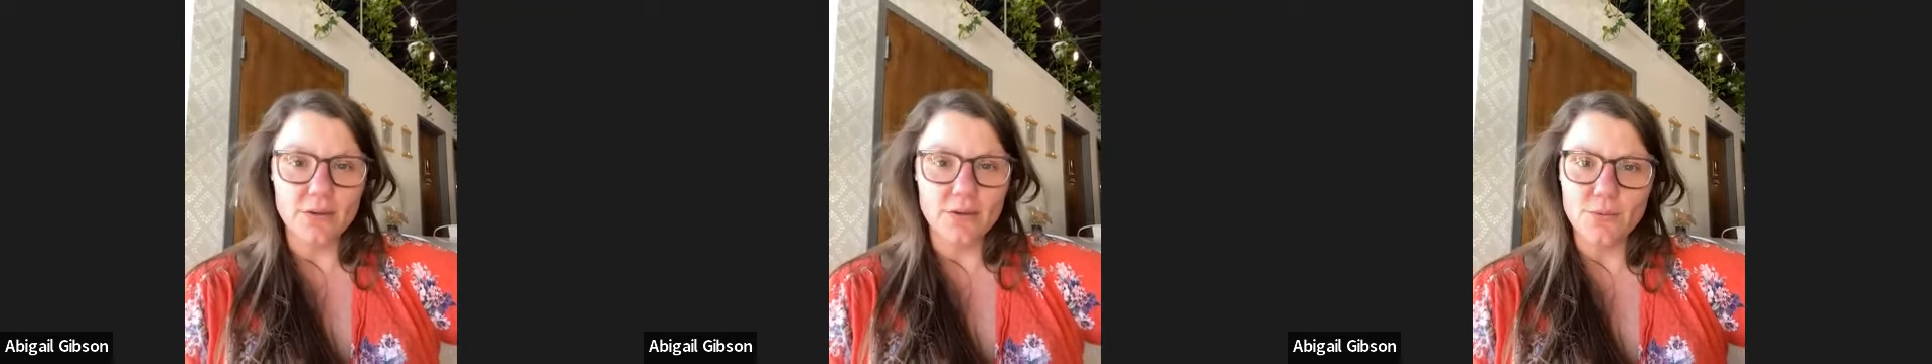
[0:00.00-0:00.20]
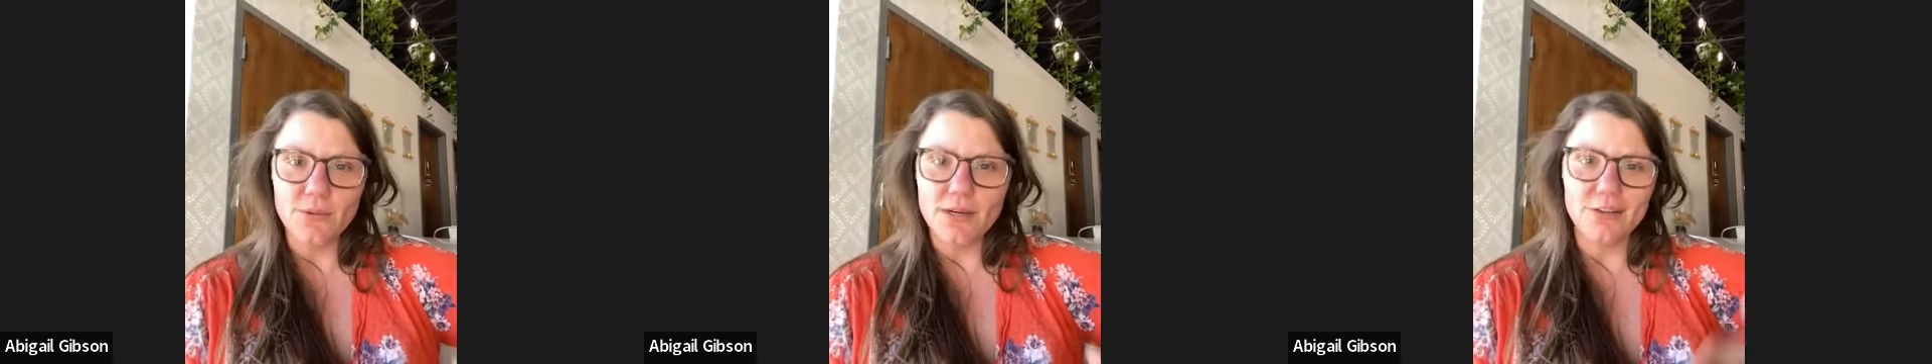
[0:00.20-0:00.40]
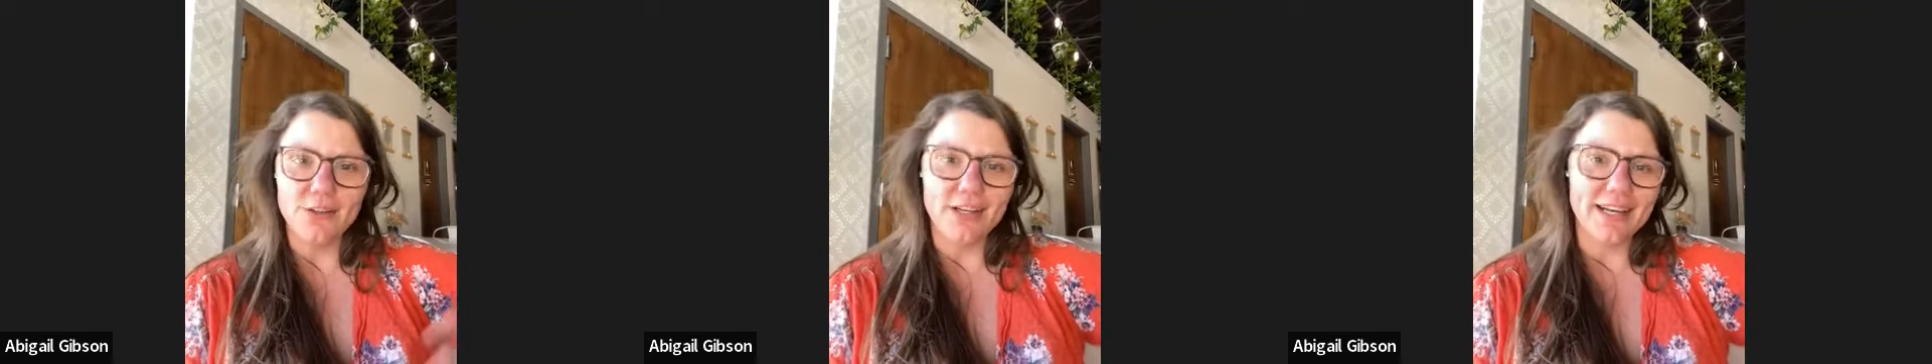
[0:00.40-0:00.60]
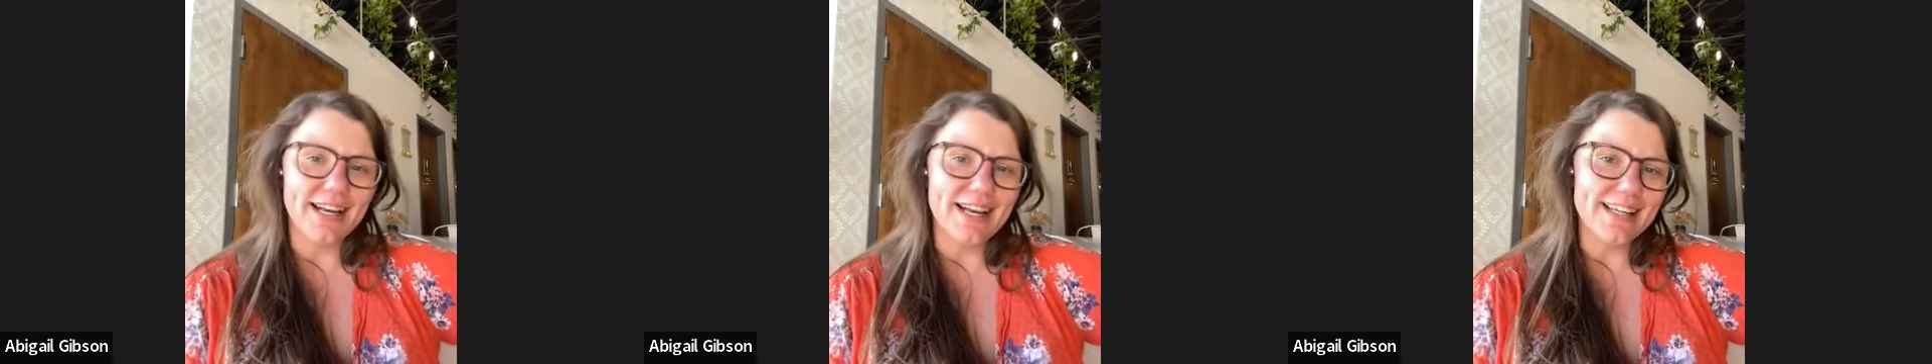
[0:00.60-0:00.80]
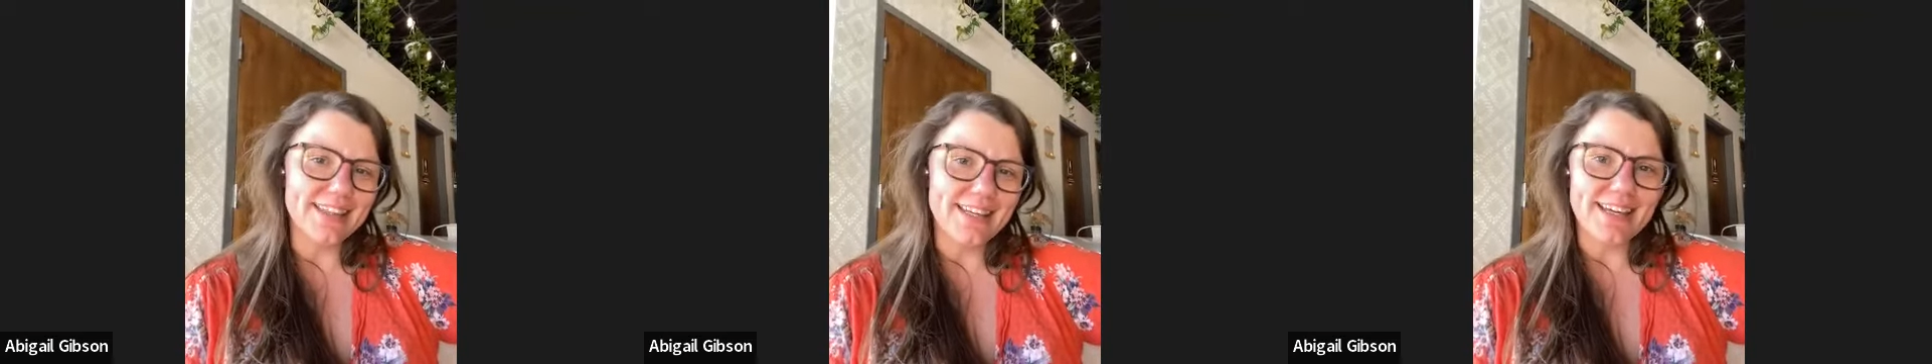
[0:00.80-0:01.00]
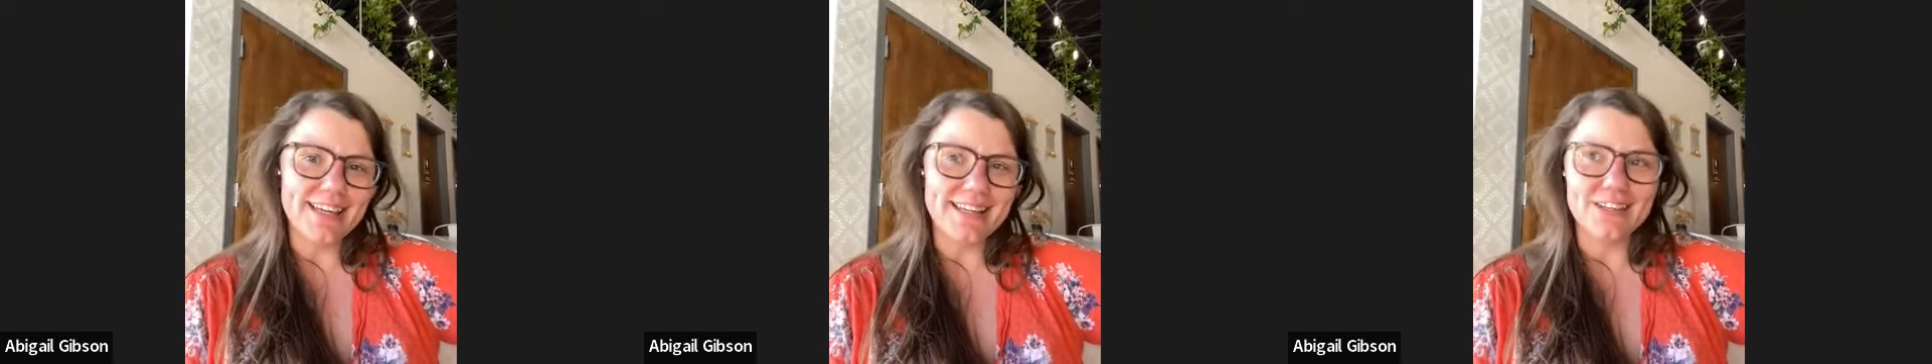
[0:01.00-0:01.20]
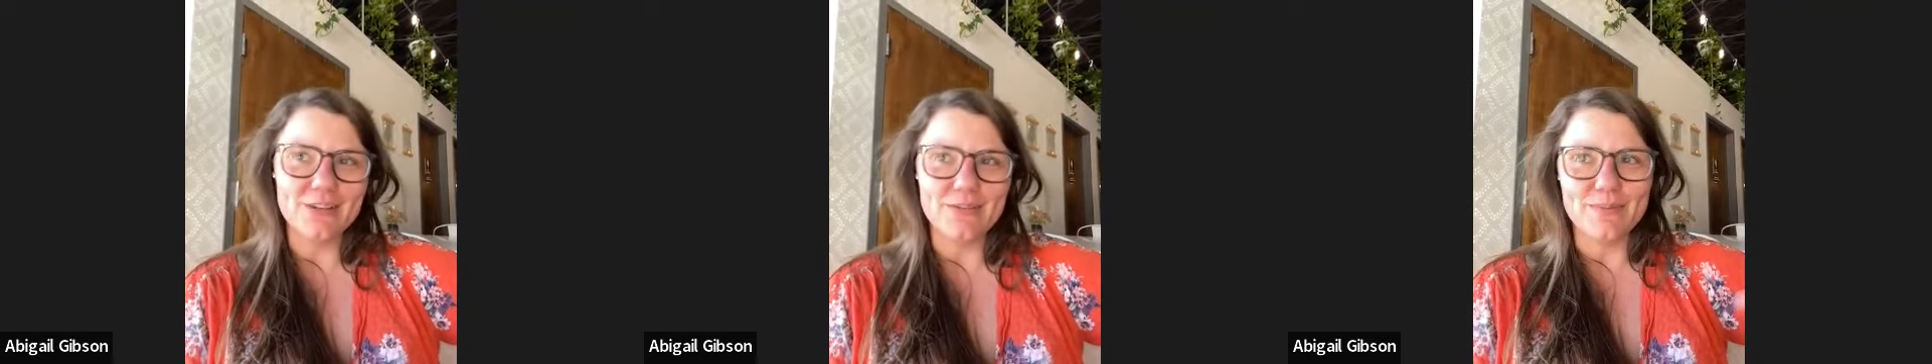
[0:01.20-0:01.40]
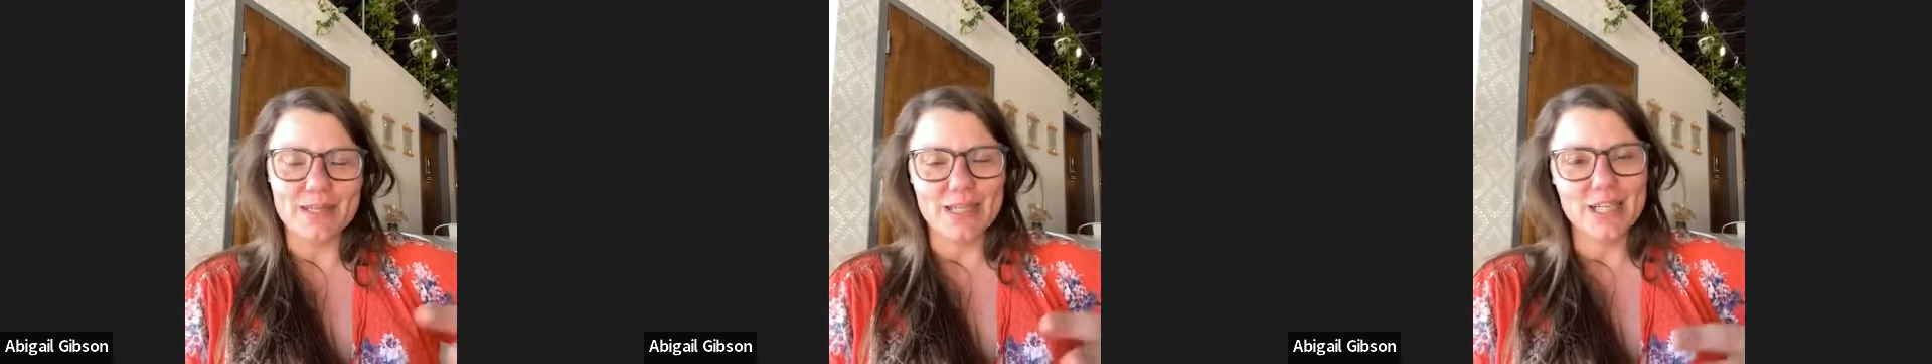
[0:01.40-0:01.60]
They'll want to look at anything,
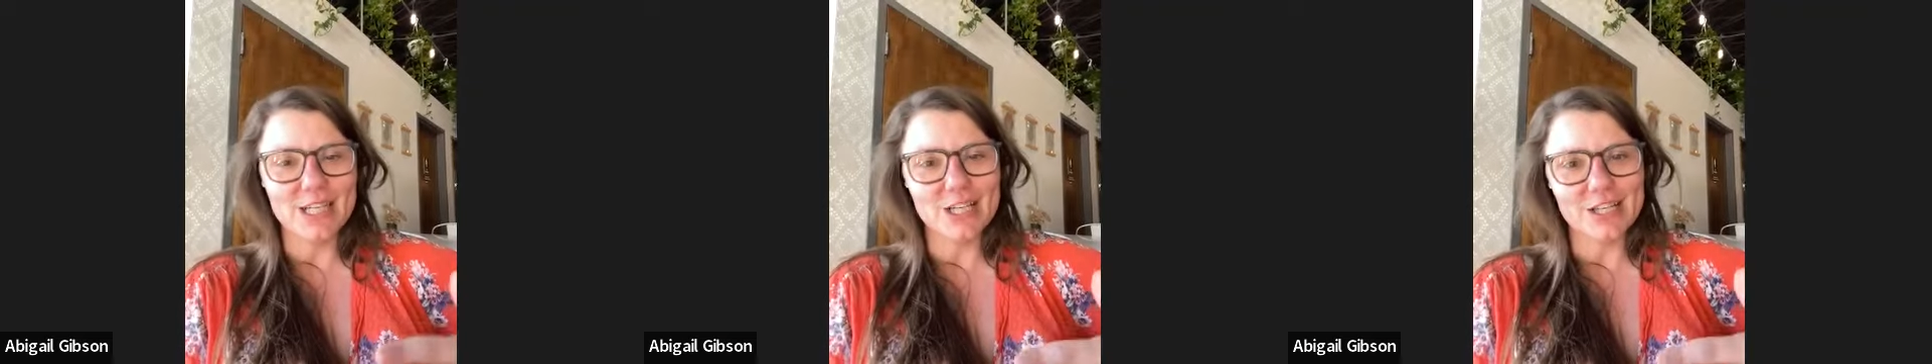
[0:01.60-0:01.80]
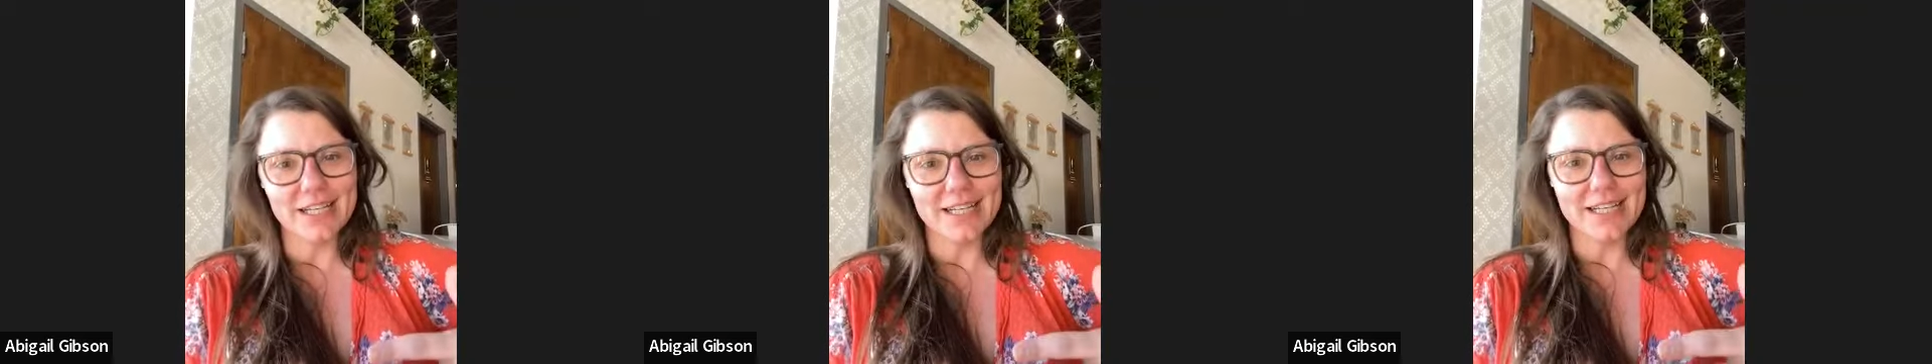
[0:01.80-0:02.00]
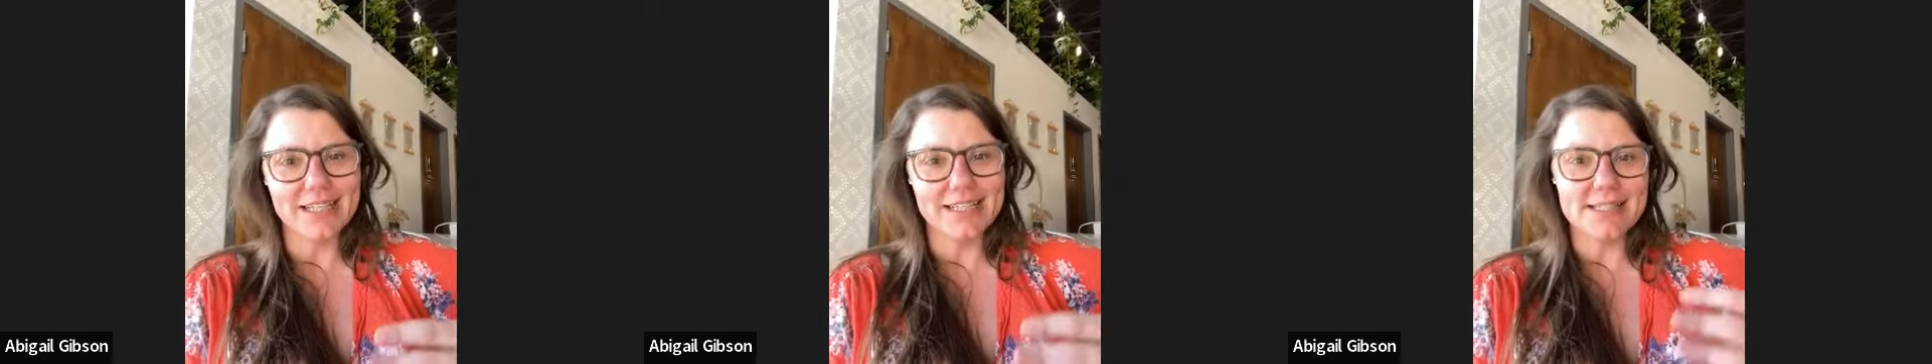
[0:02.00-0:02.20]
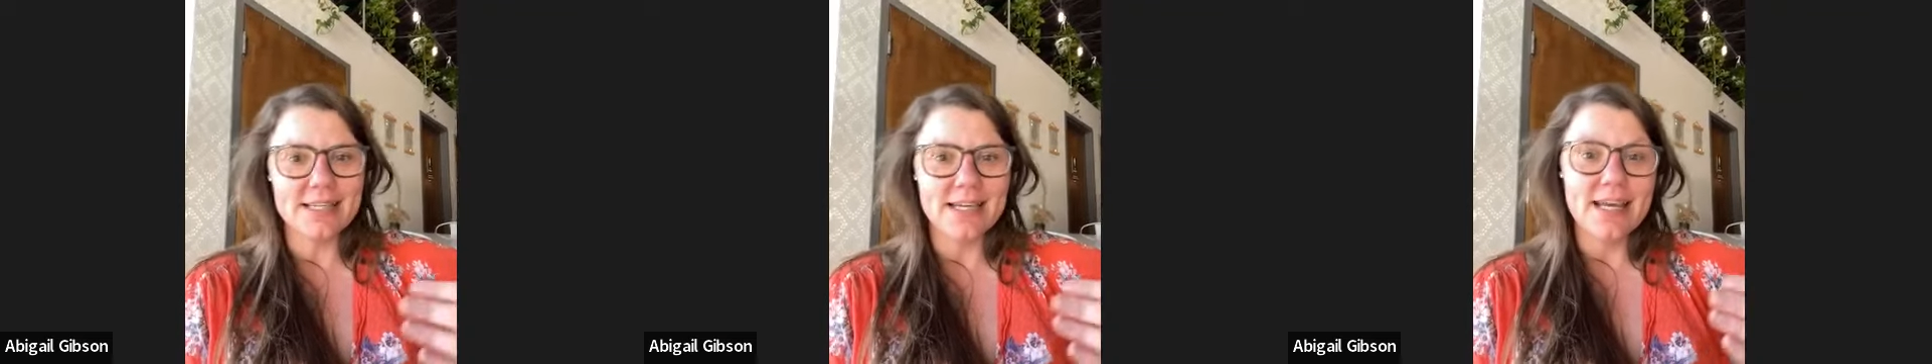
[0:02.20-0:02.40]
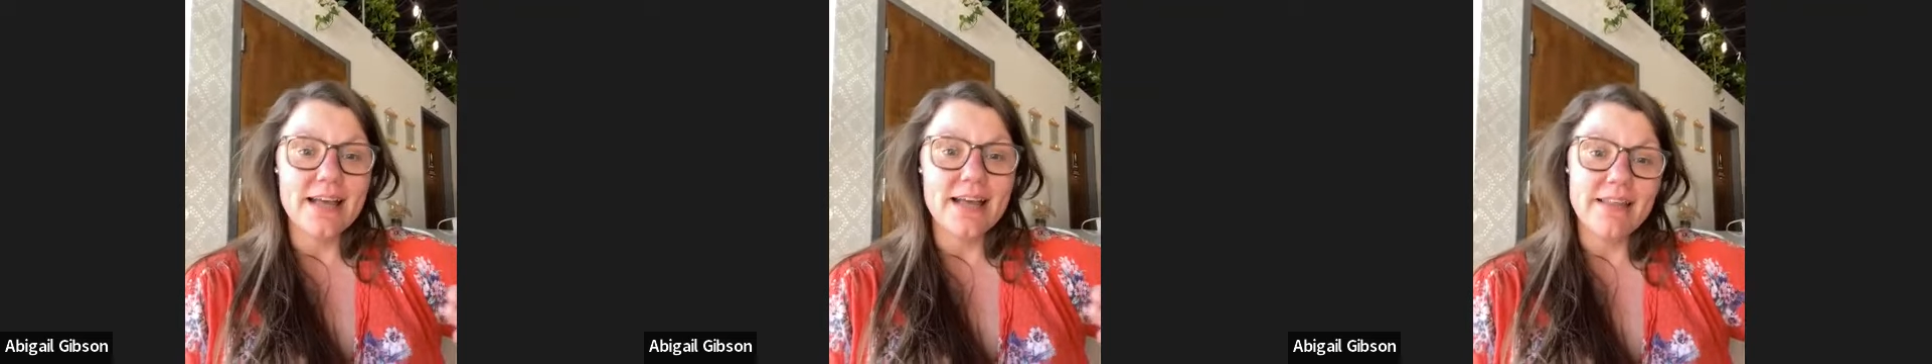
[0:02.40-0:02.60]
they'll be curious.